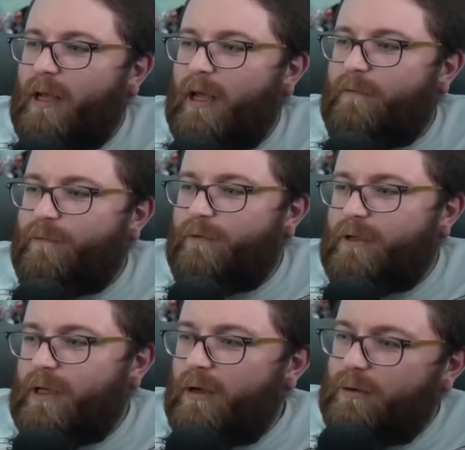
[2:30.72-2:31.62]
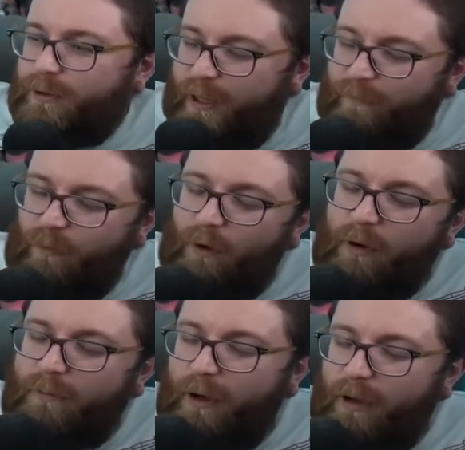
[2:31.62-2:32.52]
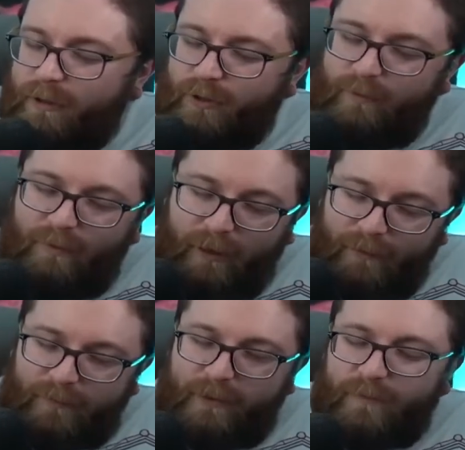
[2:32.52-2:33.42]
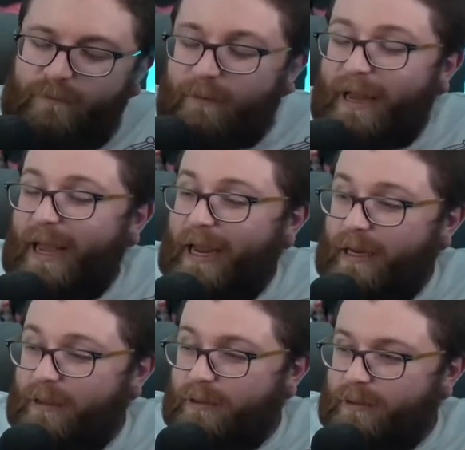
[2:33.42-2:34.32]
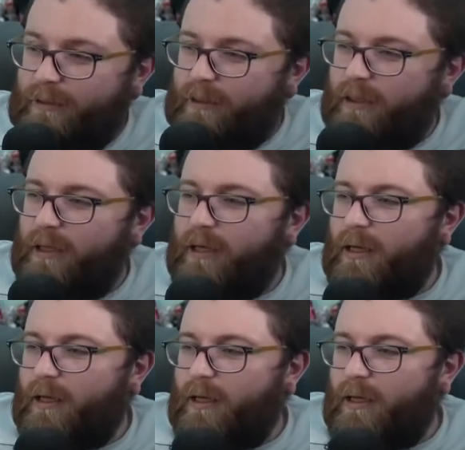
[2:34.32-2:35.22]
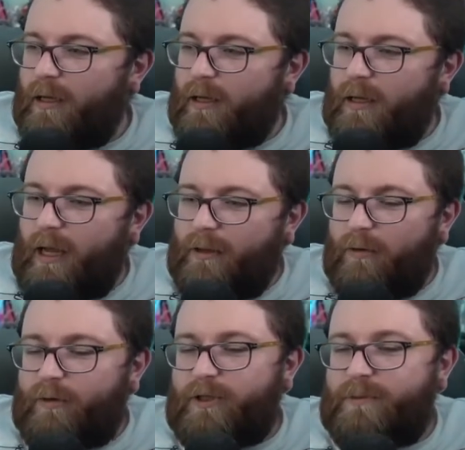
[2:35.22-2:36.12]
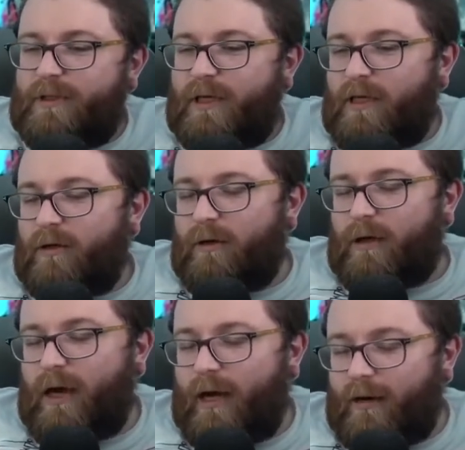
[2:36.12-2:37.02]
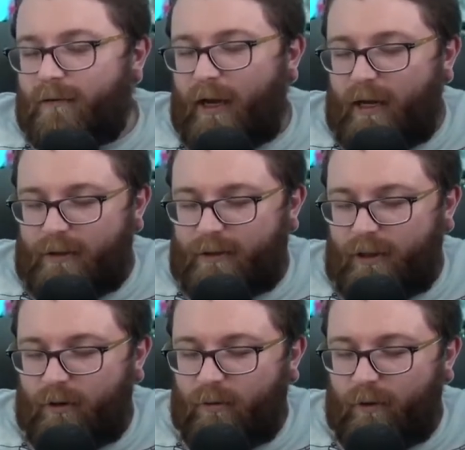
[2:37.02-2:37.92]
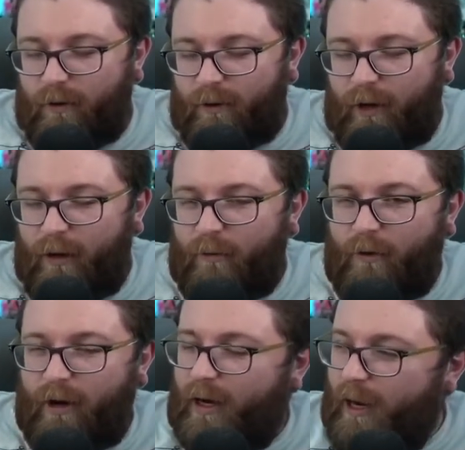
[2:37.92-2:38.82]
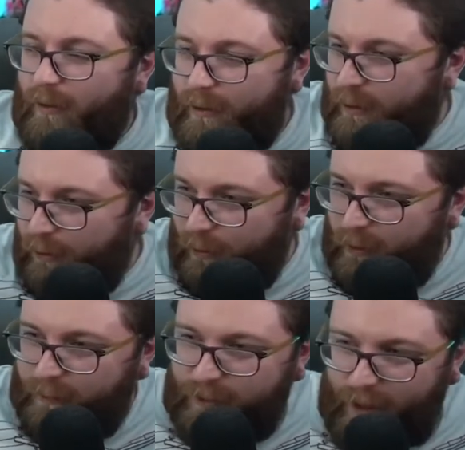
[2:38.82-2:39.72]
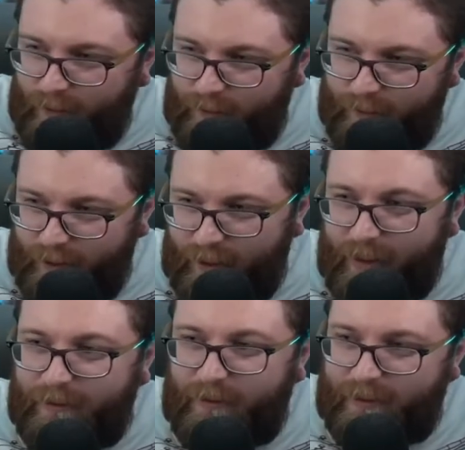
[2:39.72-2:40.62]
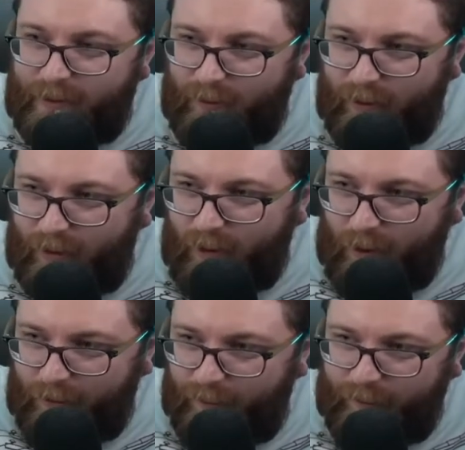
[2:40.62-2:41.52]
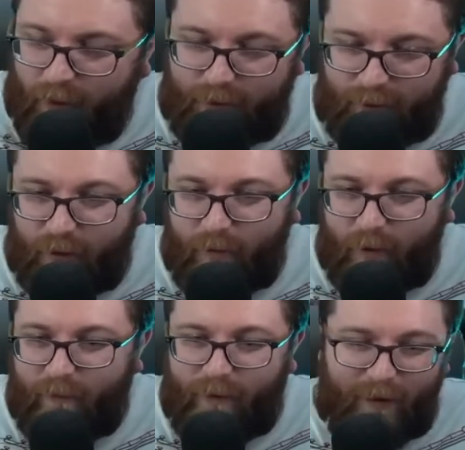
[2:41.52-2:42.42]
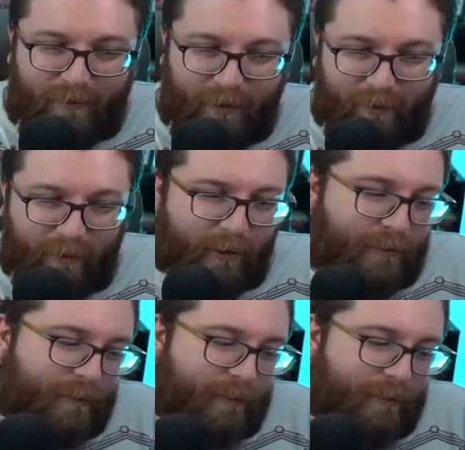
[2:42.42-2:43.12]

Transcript: And for years, I've worn boxer briefs from Hanes. And there was a particular kind of Hanes underwear that I wore. And I already know the clip channels are going to get this, and they're going to call it the Vaush underwear rant, by the way.